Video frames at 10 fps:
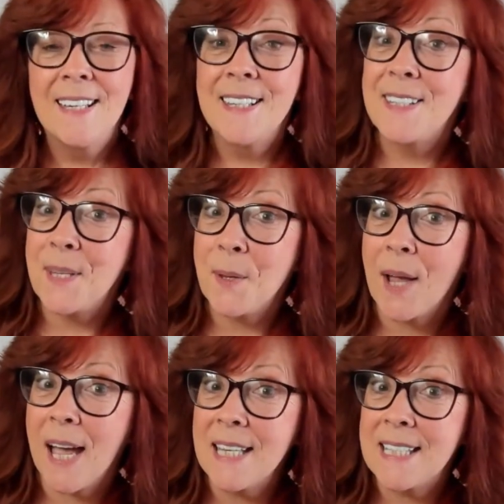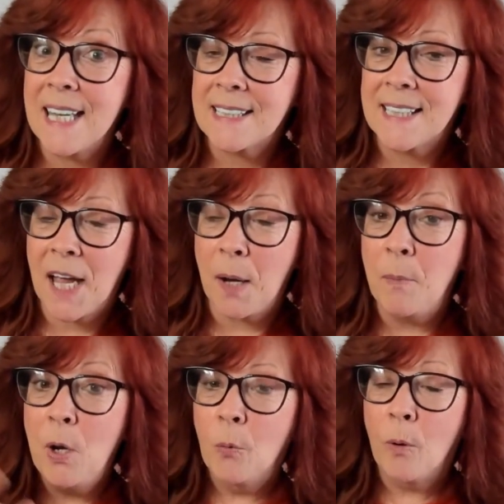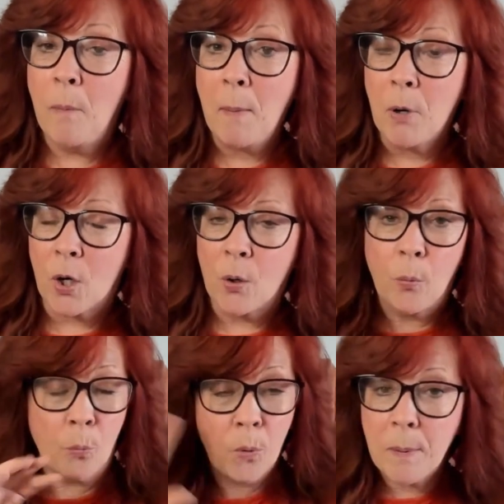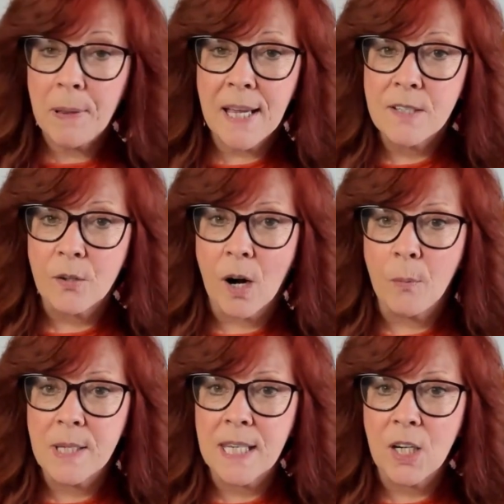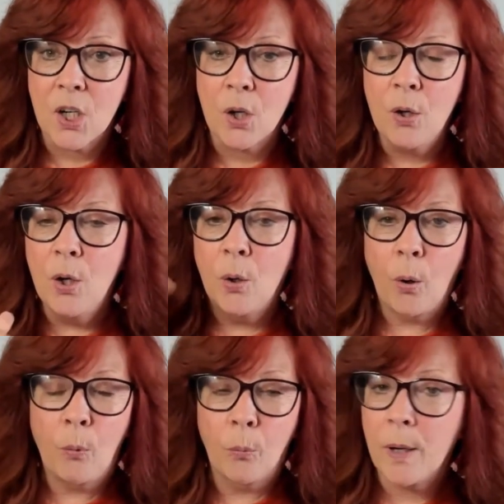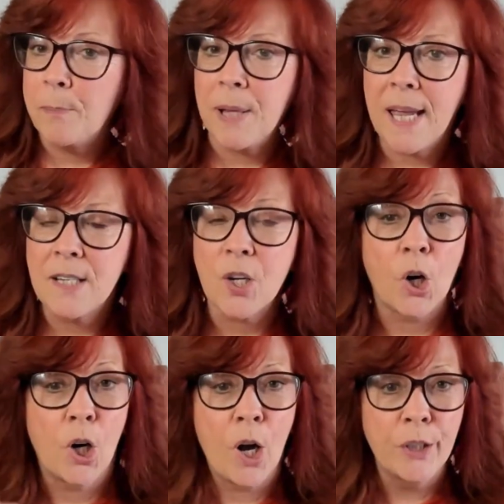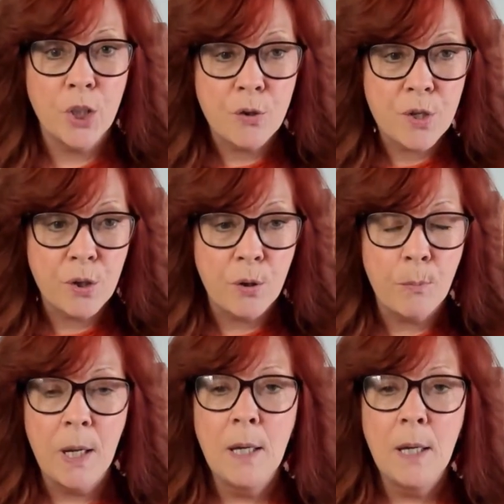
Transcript: See you guys next time. Remember, replays are always here, and replays are on YouTube.